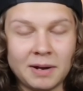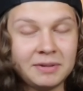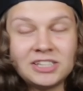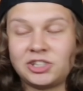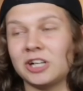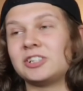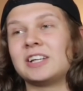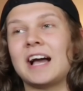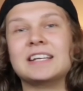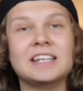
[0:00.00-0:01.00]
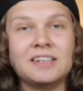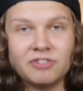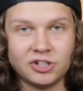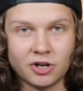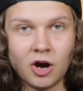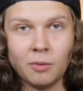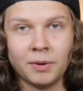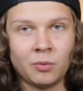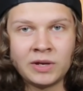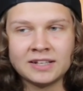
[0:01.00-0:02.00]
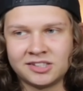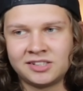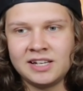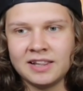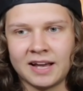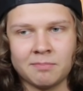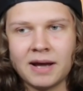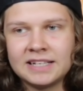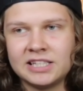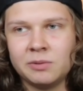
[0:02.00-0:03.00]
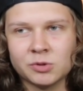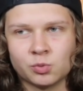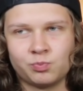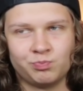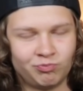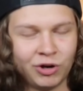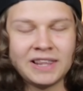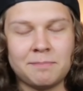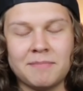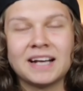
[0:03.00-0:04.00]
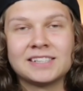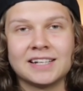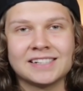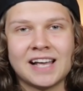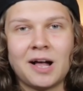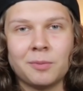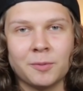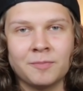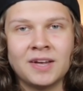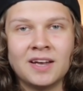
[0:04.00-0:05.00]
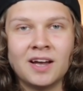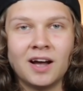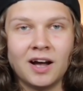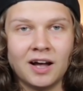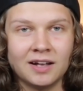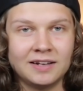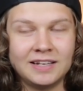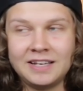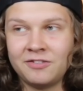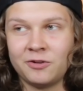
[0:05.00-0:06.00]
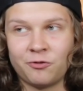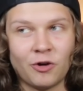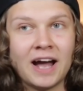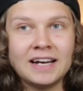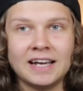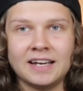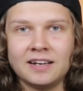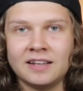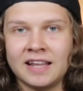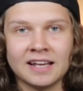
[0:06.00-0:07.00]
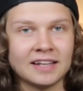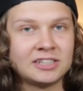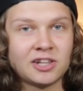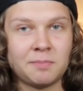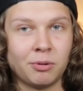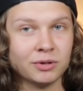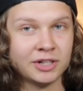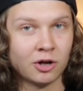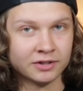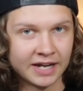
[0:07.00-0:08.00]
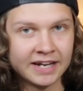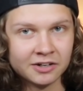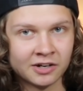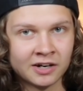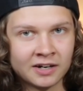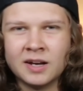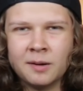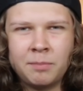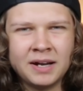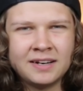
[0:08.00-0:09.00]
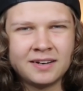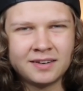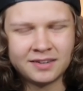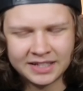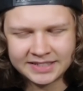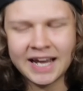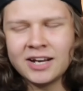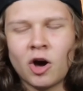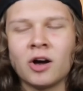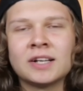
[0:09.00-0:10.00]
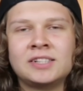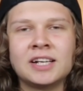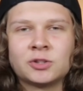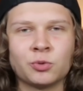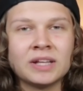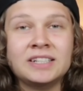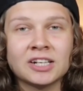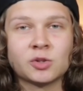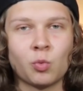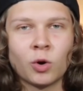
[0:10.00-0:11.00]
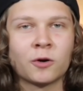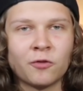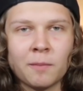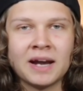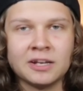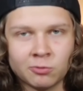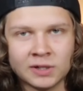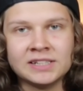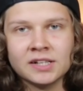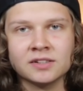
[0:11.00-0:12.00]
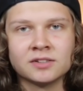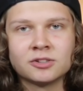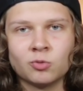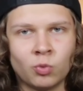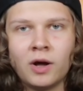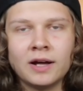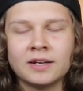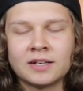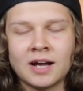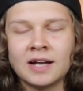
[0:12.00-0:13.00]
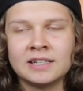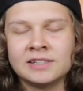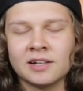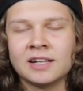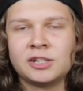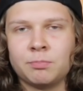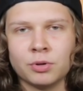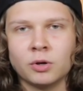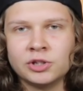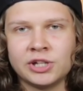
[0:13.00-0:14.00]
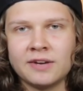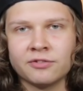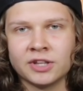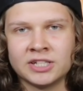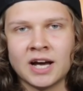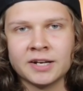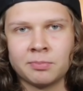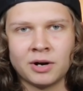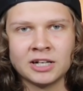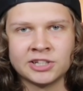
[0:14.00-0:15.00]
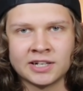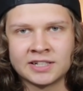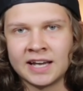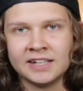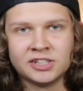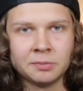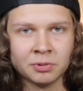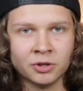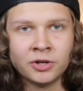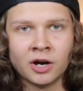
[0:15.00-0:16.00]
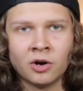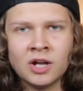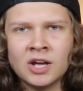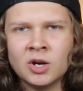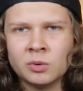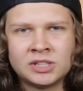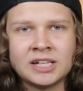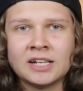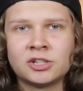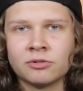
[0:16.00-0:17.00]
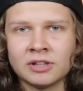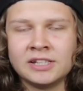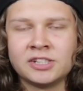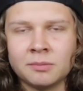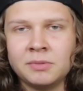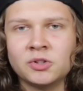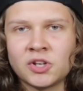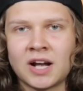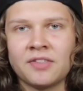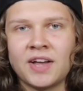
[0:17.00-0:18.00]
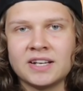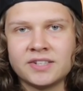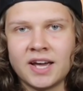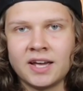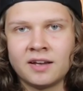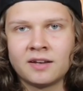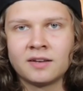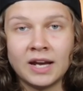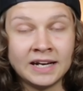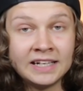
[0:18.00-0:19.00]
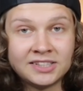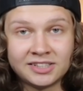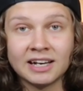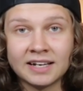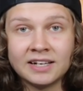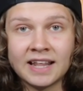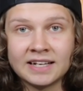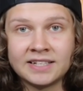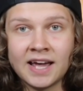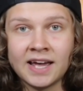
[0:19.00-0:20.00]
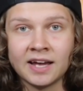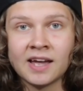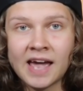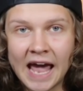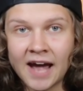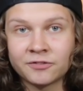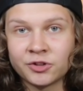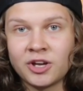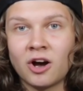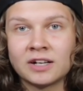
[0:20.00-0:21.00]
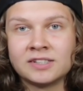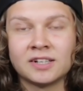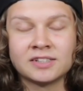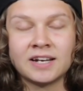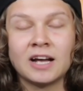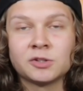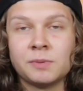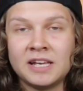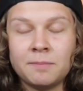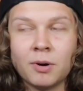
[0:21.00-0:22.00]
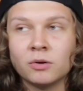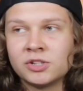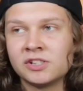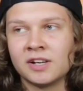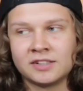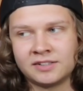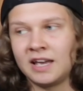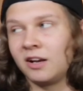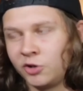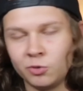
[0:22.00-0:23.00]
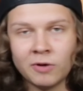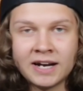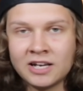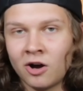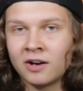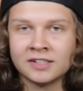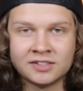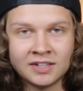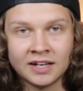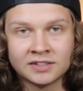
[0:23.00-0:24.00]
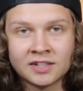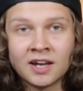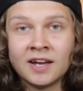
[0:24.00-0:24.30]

Maybe this Justin guy didn't even know, but we could see like Mike Dean was really mixing this album uh, even Friday, and they allegedly pulled an all-nighter. But the date August 6 really doesn't work for many reasons. One, Kanye's alleged protege for the Donda project, KayCyy Pluto, was set to release some music on that day. And he's sticking to that day. After the August 6th announcement, he posted something saying, you ready August 6th?